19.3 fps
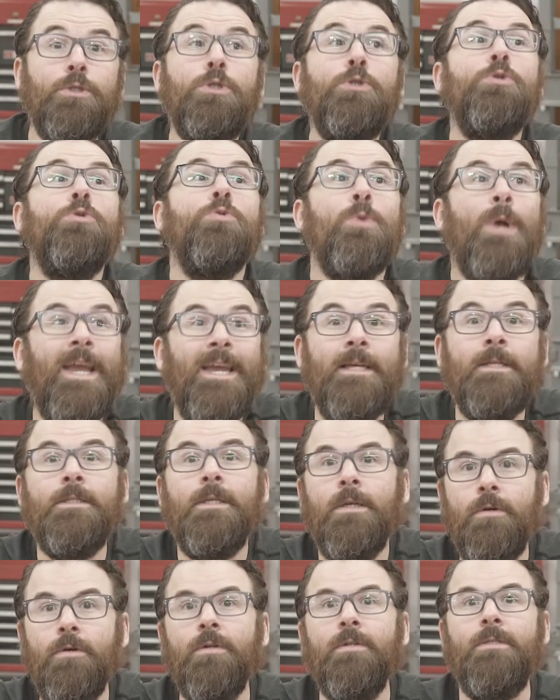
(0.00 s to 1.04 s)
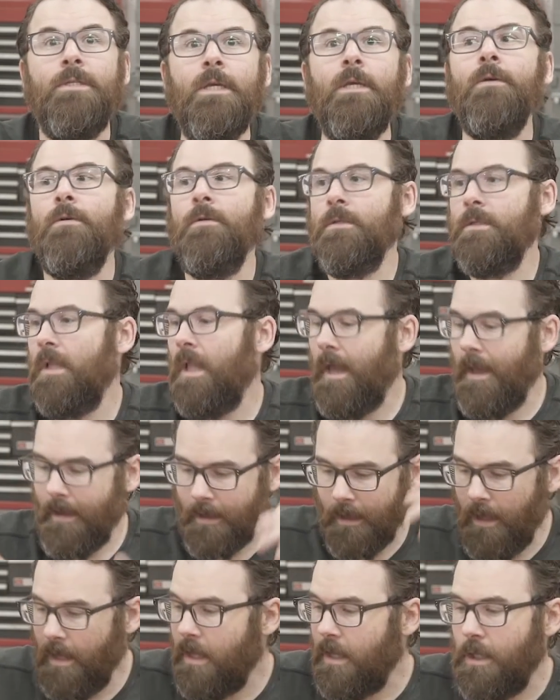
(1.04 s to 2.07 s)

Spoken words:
crazy good deals like,